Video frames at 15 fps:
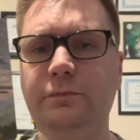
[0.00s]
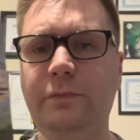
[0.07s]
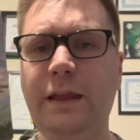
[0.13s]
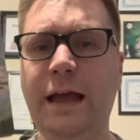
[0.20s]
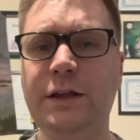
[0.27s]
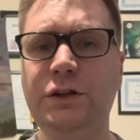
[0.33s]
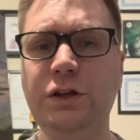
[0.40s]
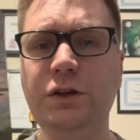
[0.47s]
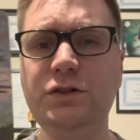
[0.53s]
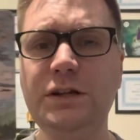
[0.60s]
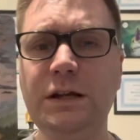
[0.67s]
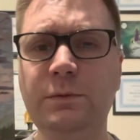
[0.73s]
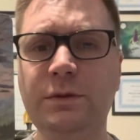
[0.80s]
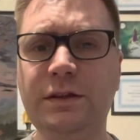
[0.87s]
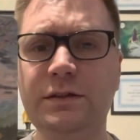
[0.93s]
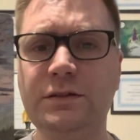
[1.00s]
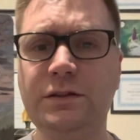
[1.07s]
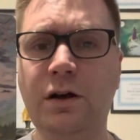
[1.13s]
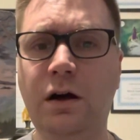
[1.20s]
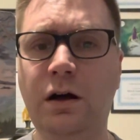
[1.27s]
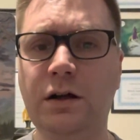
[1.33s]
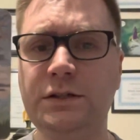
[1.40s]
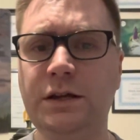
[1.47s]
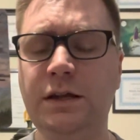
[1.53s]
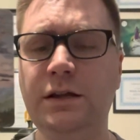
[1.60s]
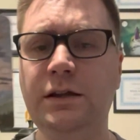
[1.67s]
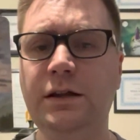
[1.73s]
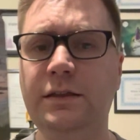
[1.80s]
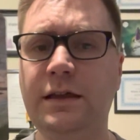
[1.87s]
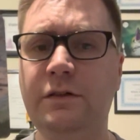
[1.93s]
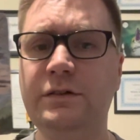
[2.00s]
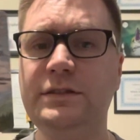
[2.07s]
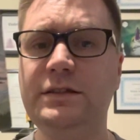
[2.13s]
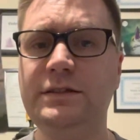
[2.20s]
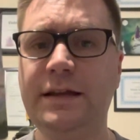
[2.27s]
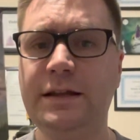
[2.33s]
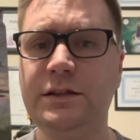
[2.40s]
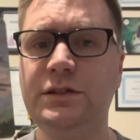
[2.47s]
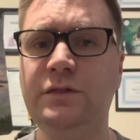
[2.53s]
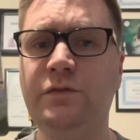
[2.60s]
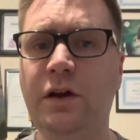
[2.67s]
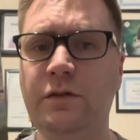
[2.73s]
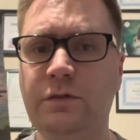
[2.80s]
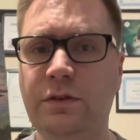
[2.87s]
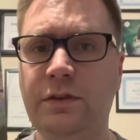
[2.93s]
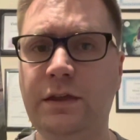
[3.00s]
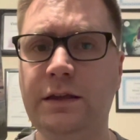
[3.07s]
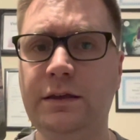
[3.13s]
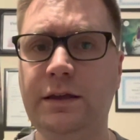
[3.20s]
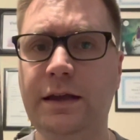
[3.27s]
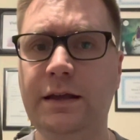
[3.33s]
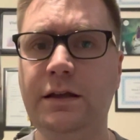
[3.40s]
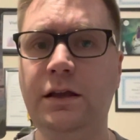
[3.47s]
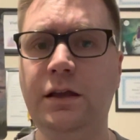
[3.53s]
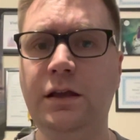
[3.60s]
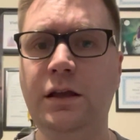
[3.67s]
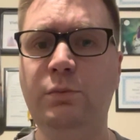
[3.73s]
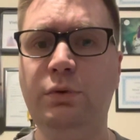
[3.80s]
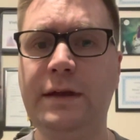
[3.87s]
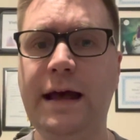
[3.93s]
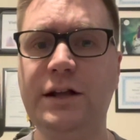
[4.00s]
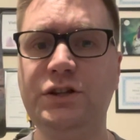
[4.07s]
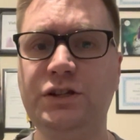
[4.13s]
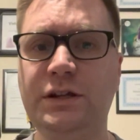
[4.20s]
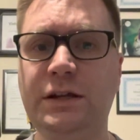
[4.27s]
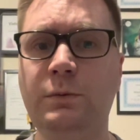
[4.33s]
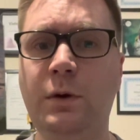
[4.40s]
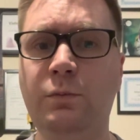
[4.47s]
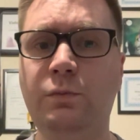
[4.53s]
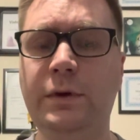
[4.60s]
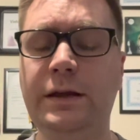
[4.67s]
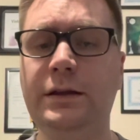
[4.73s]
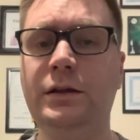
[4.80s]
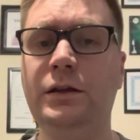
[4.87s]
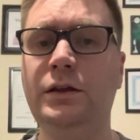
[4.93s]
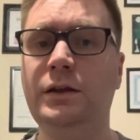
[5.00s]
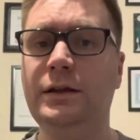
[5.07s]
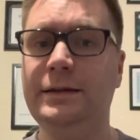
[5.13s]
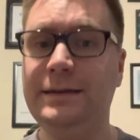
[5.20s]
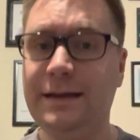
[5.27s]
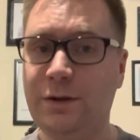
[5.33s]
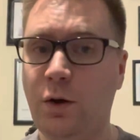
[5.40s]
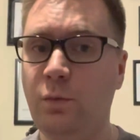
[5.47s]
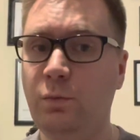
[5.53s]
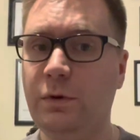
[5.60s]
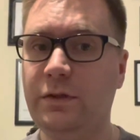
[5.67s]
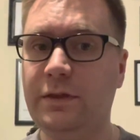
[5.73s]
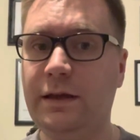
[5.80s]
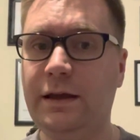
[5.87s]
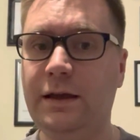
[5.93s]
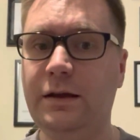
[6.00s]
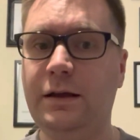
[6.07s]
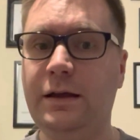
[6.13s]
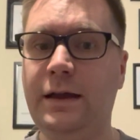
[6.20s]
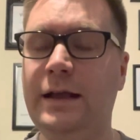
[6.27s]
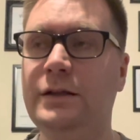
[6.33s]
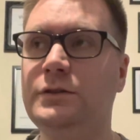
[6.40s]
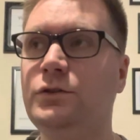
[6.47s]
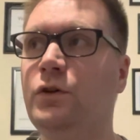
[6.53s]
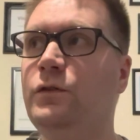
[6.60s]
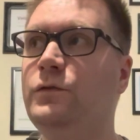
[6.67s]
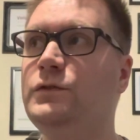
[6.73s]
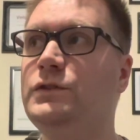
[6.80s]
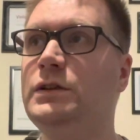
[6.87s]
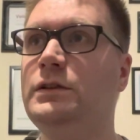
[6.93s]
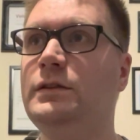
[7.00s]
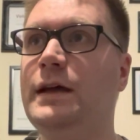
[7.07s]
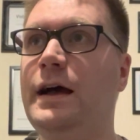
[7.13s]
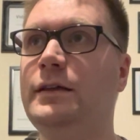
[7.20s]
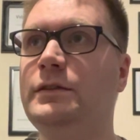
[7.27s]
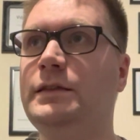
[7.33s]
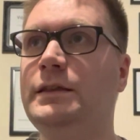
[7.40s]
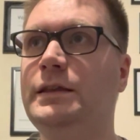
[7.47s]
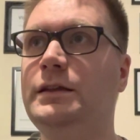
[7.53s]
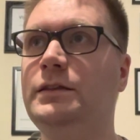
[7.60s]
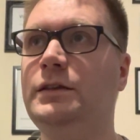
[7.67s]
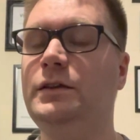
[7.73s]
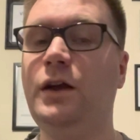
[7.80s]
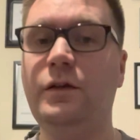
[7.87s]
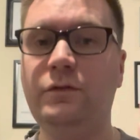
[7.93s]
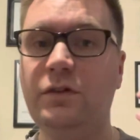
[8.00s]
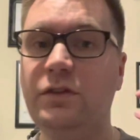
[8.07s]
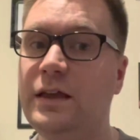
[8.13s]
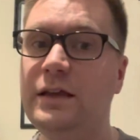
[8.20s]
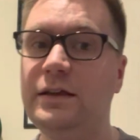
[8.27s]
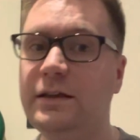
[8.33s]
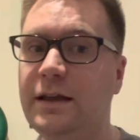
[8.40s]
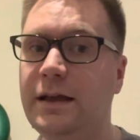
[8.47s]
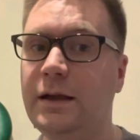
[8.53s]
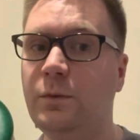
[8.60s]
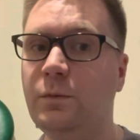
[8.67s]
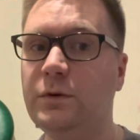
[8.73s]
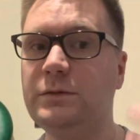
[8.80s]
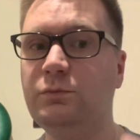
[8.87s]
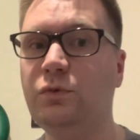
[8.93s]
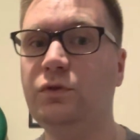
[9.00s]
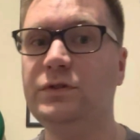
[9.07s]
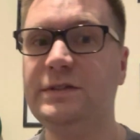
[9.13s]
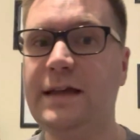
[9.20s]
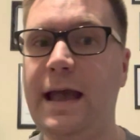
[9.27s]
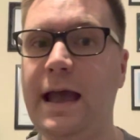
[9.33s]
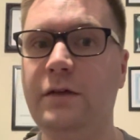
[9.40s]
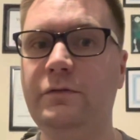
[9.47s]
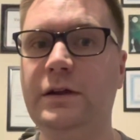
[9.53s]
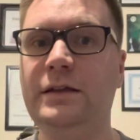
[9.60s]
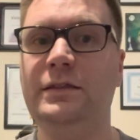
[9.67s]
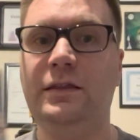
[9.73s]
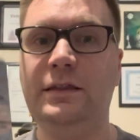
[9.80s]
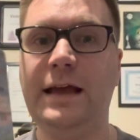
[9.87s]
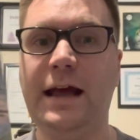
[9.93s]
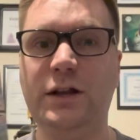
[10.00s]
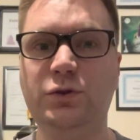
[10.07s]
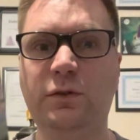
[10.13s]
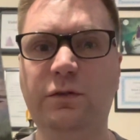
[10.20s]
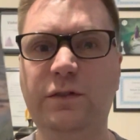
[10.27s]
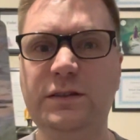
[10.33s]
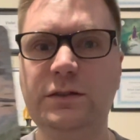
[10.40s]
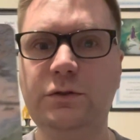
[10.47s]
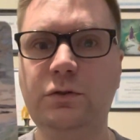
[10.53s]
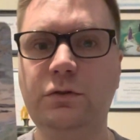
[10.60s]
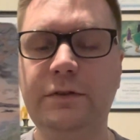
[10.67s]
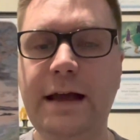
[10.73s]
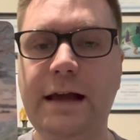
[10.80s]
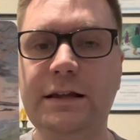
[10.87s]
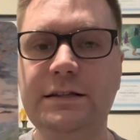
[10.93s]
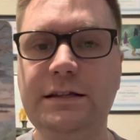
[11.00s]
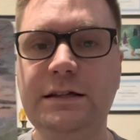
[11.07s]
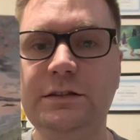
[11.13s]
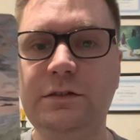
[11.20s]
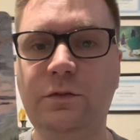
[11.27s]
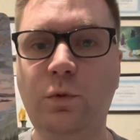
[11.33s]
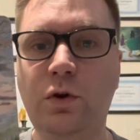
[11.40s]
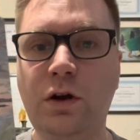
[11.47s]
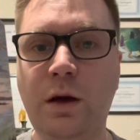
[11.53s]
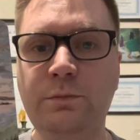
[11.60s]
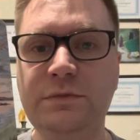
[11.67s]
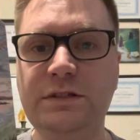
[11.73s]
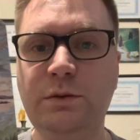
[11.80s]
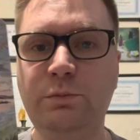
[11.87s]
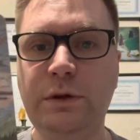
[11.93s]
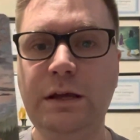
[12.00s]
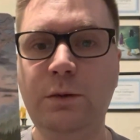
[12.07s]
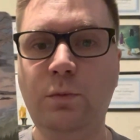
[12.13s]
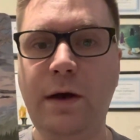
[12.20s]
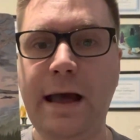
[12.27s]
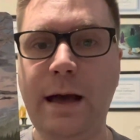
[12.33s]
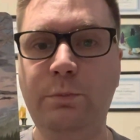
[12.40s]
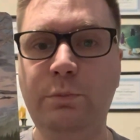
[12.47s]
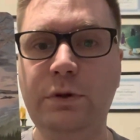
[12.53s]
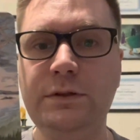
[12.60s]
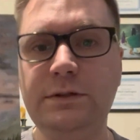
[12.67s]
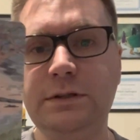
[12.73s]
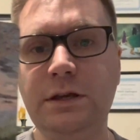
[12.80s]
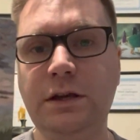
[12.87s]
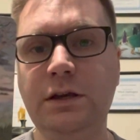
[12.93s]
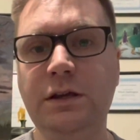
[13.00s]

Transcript: And usually with this card, there is a sense of overthinking, but actually when we get on with it, it's often that the overthinking was more scary than the actual physical realities of what comes to be and what happens.